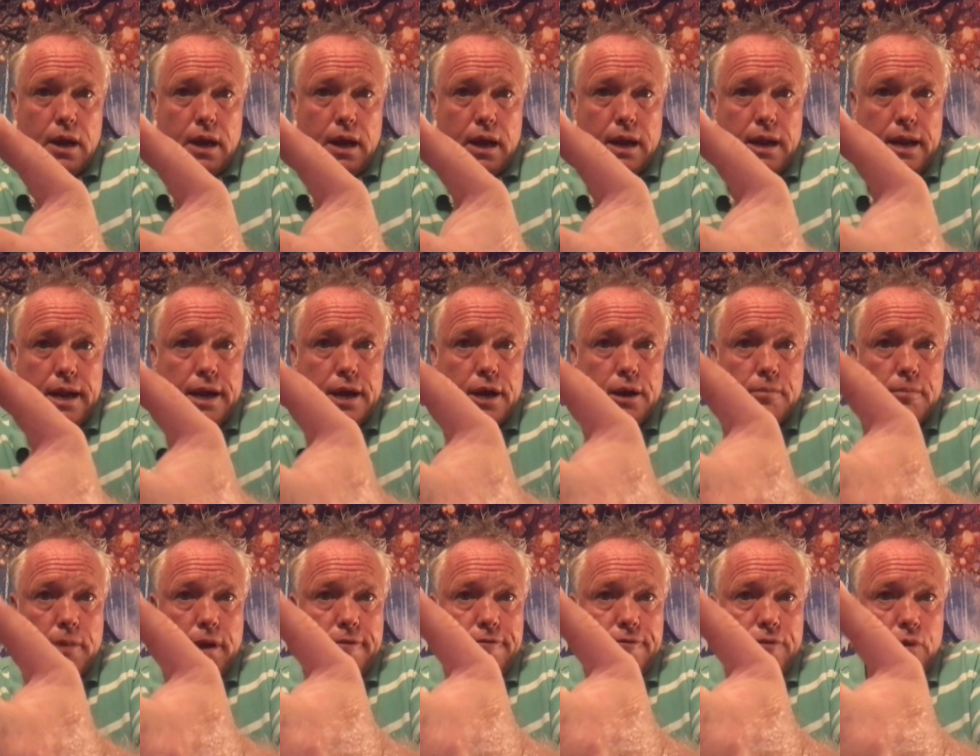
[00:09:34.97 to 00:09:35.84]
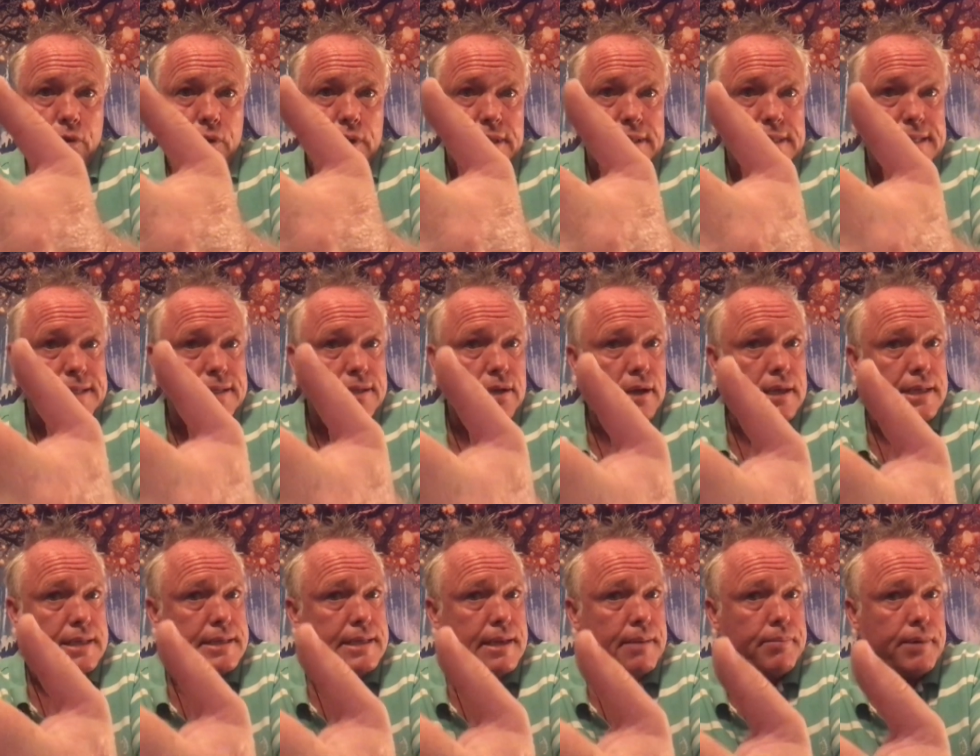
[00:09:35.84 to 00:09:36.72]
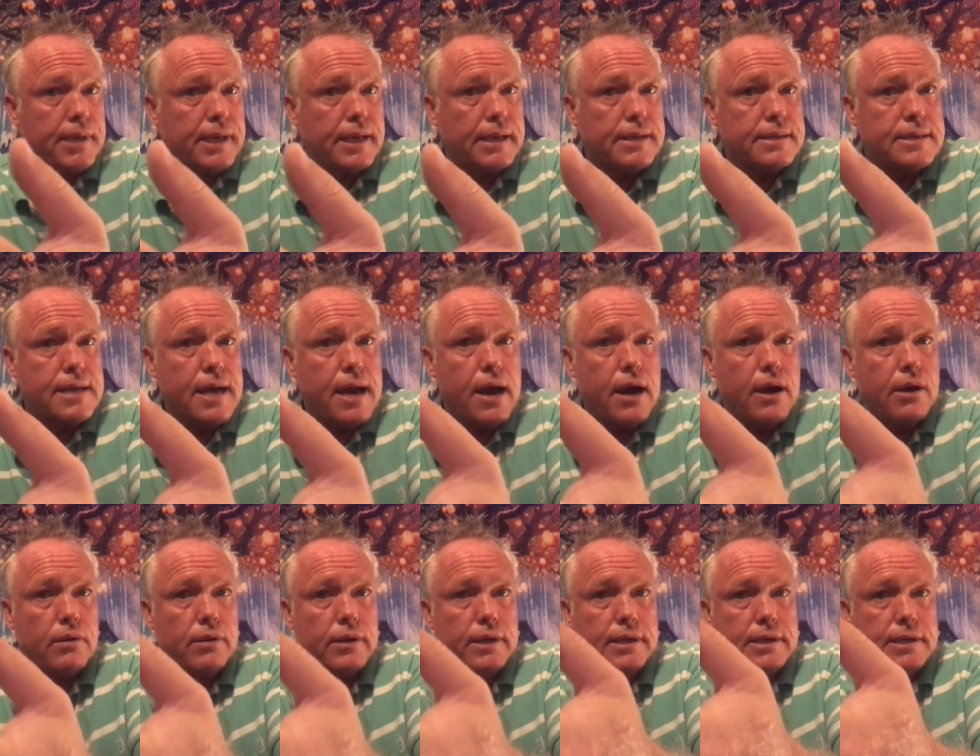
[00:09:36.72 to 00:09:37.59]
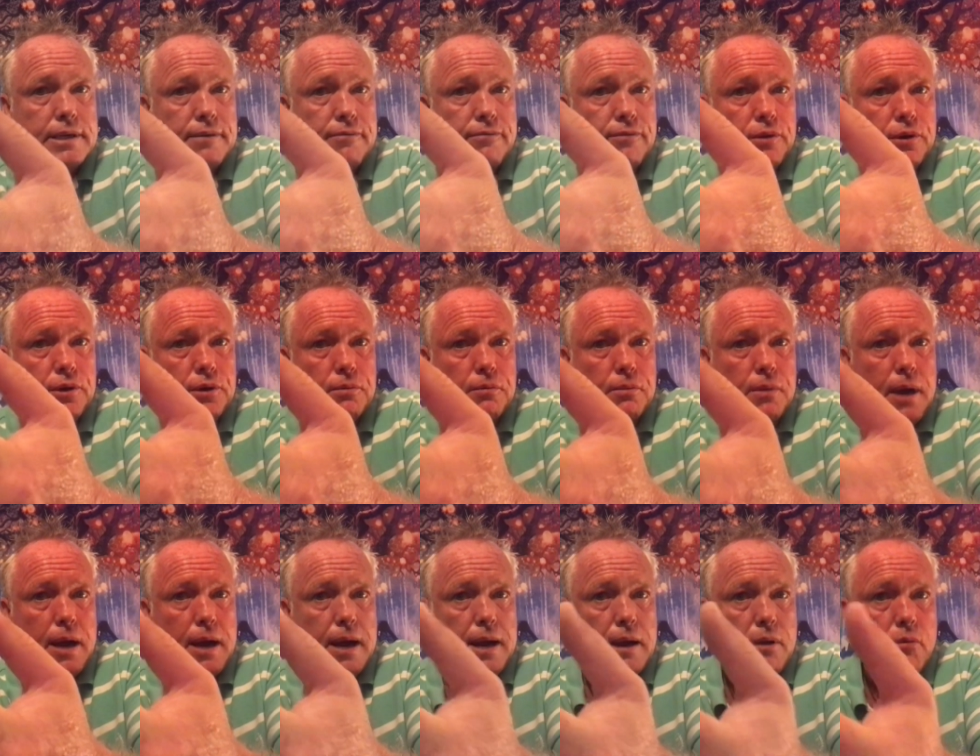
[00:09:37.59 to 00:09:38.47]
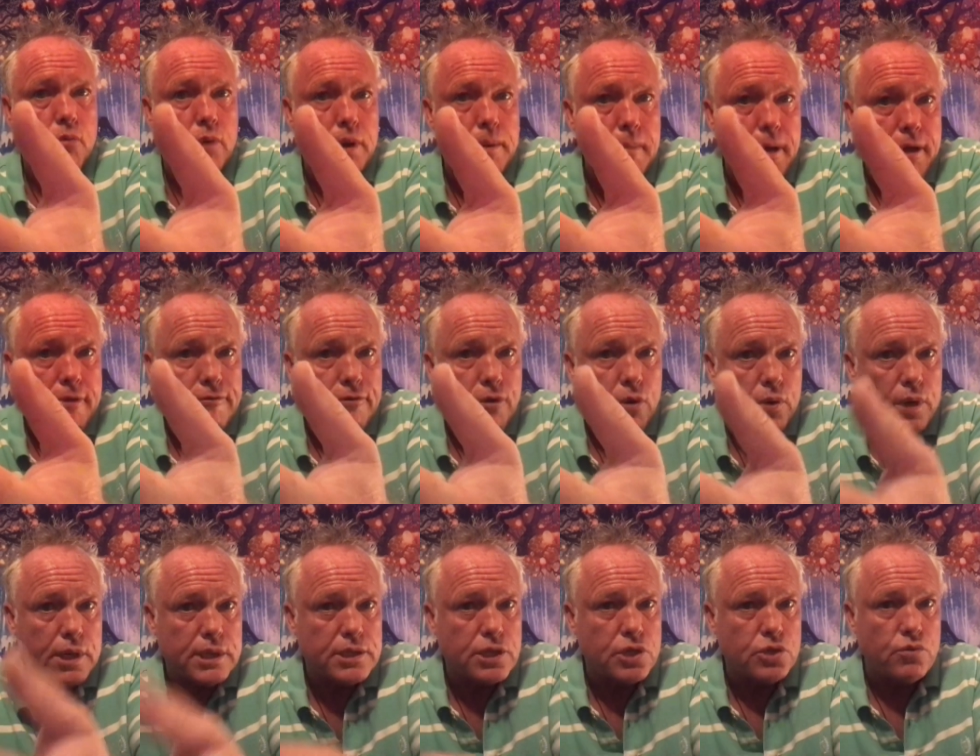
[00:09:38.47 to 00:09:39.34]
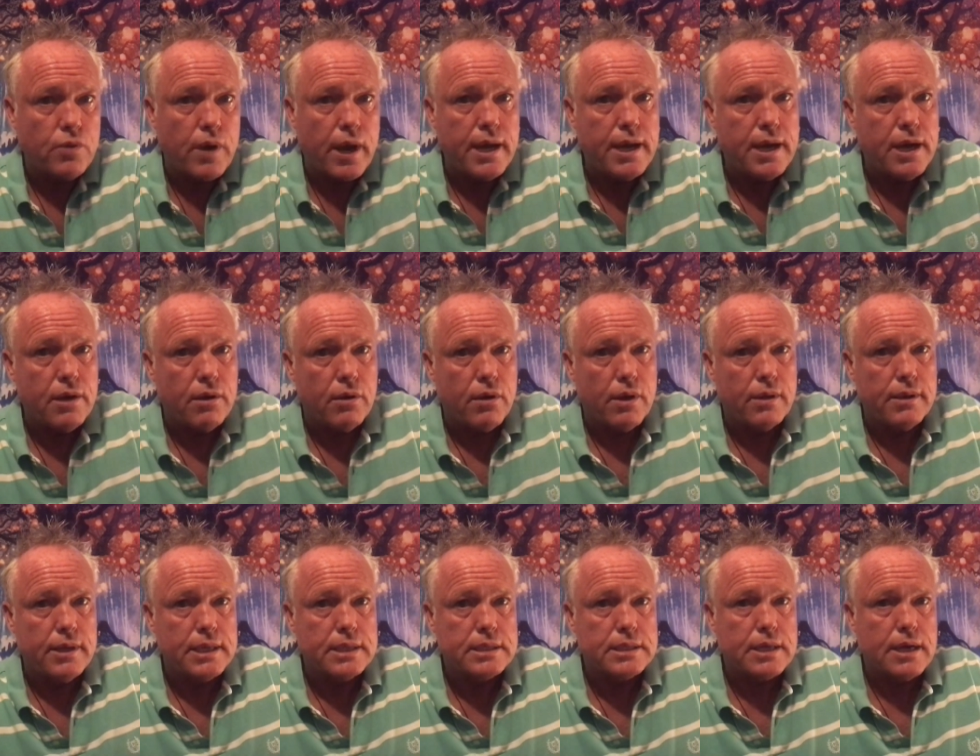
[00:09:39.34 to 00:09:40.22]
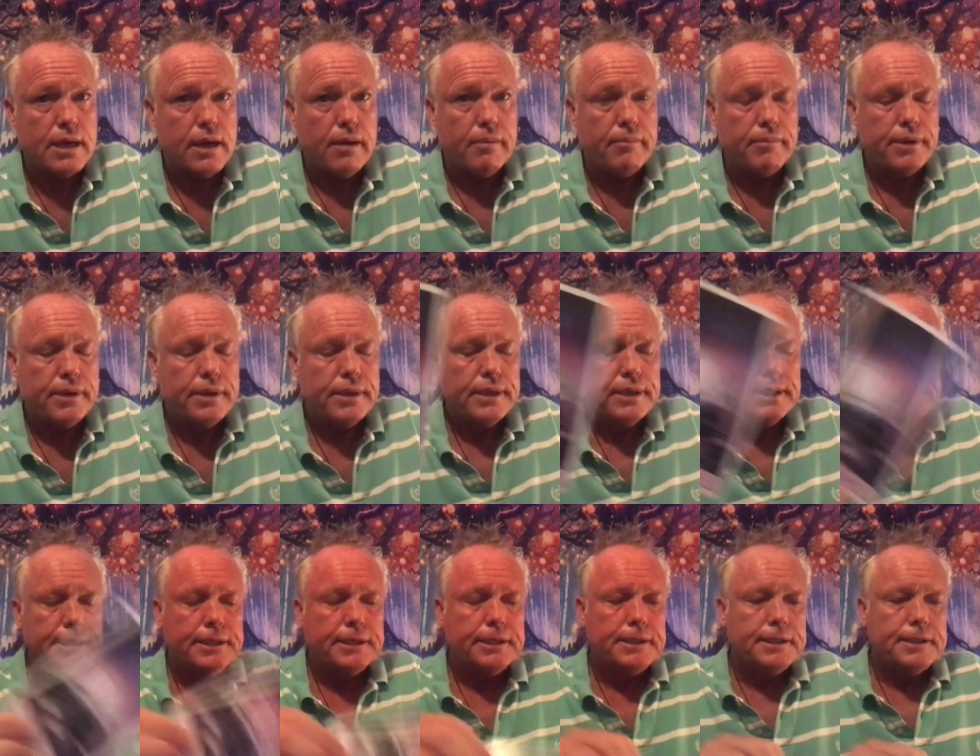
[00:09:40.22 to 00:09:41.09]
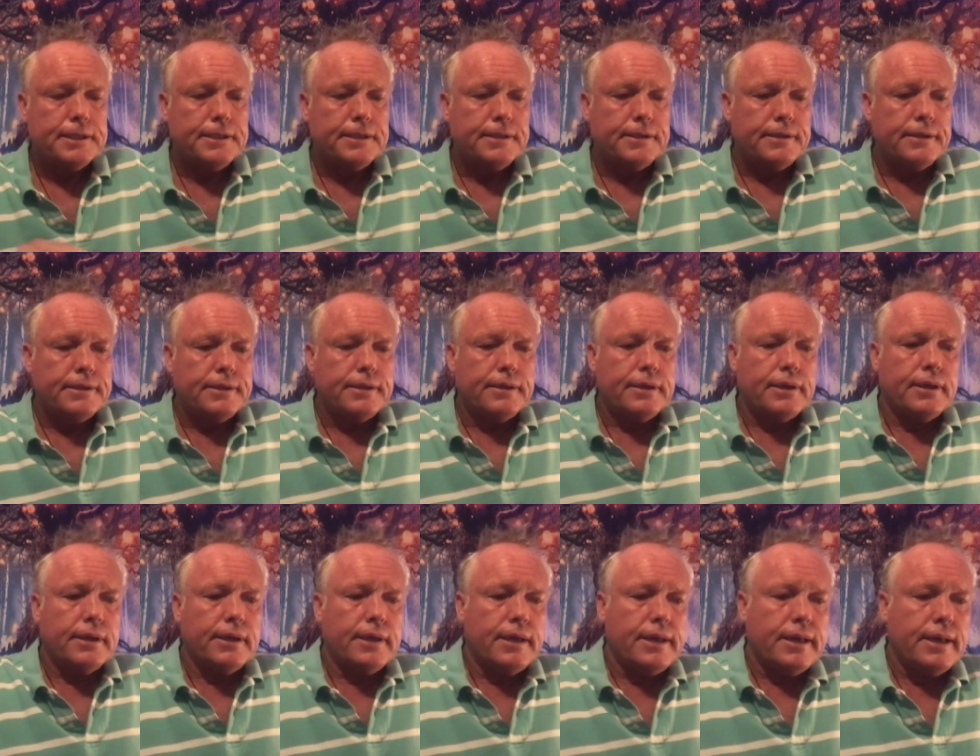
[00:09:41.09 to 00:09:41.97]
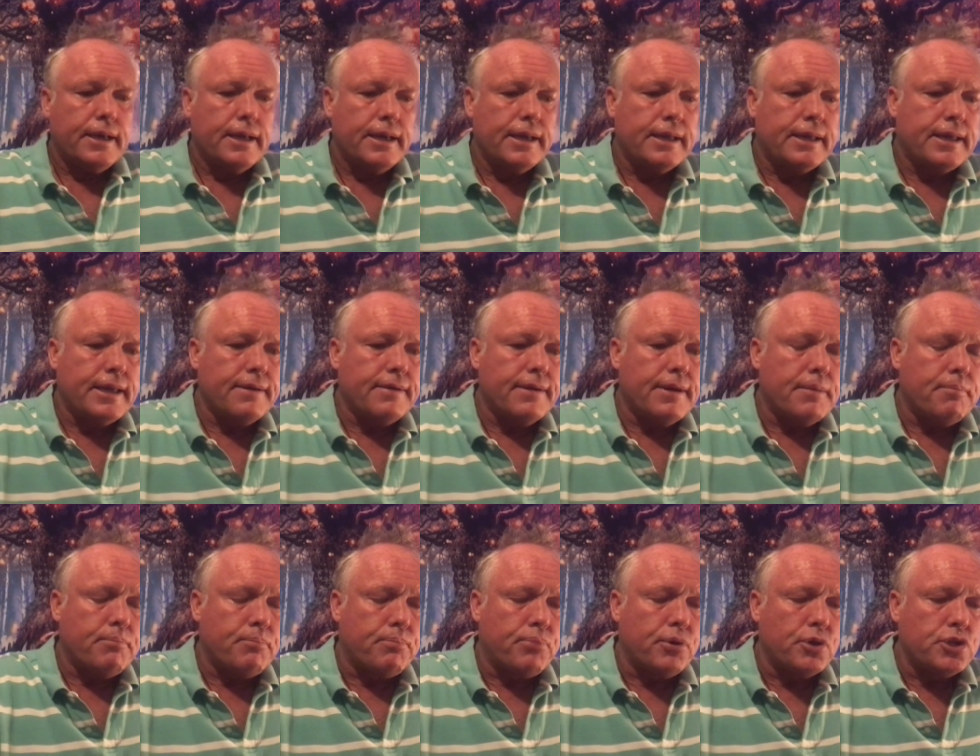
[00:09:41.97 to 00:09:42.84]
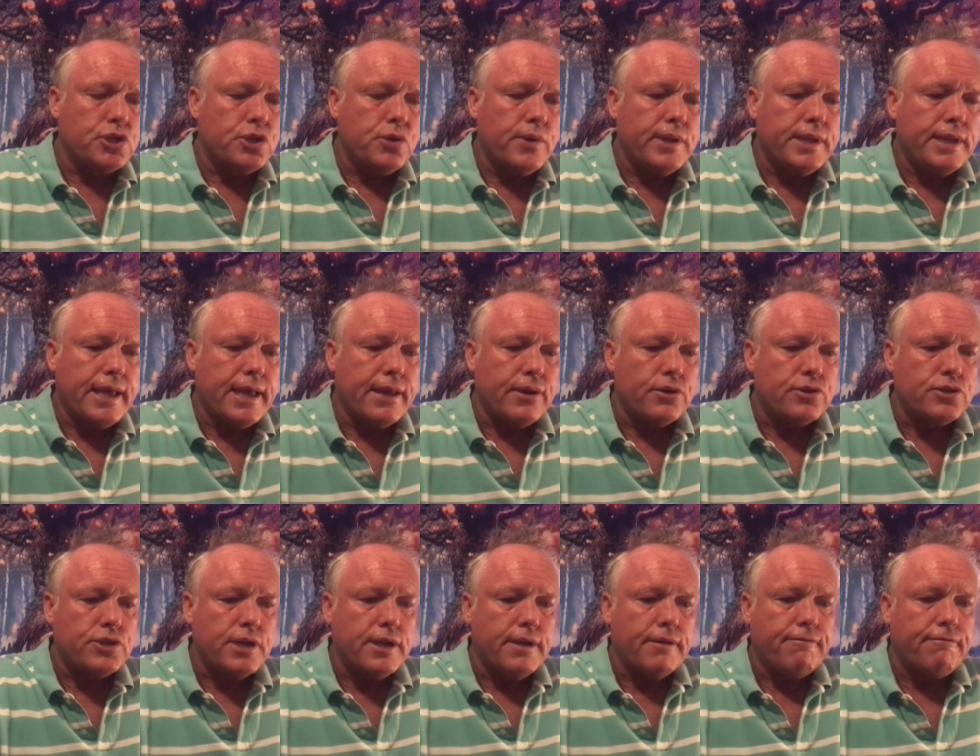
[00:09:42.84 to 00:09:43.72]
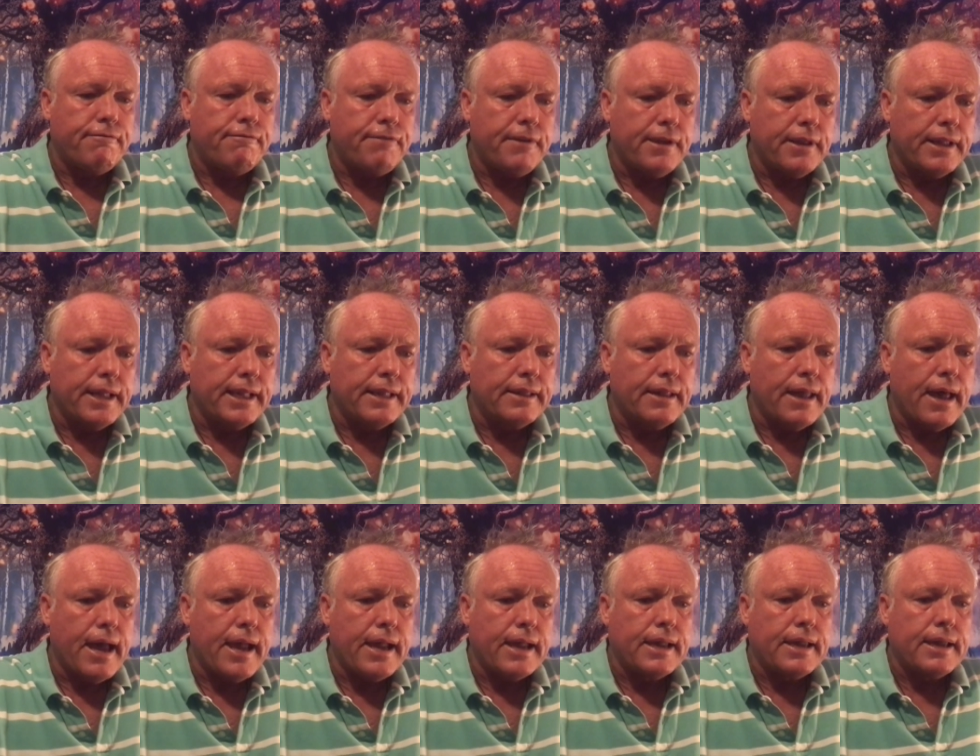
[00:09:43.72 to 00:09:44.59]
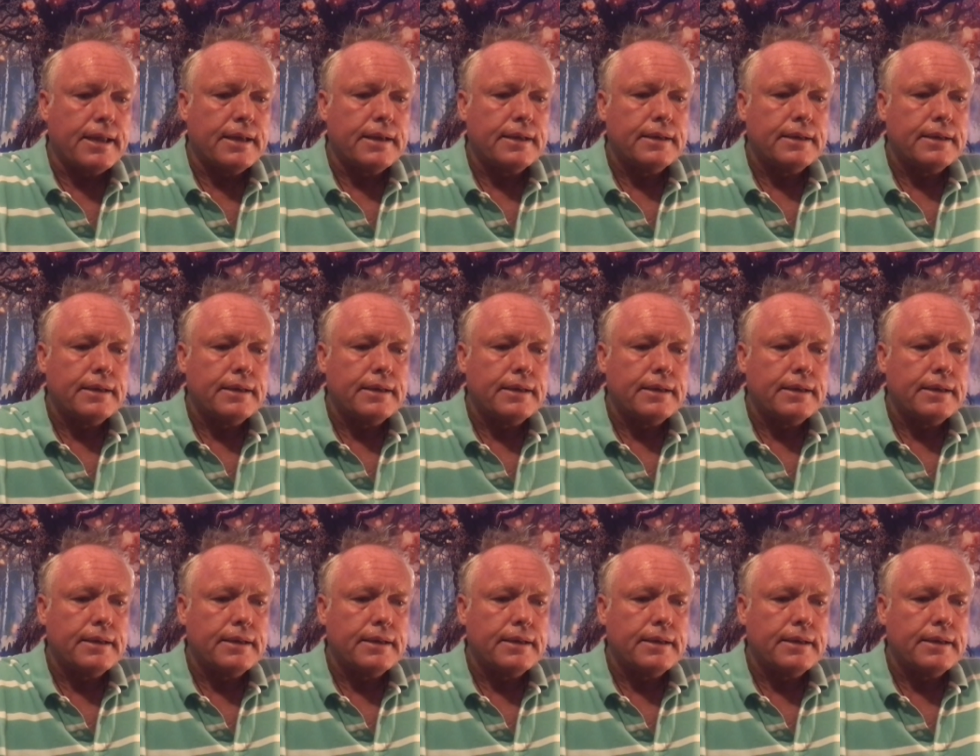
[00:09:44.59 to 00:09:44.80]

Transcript: And here my focus is on something entirely different, right? And when my focus is right here on this cup, it get, it puts you in the energy of feeling like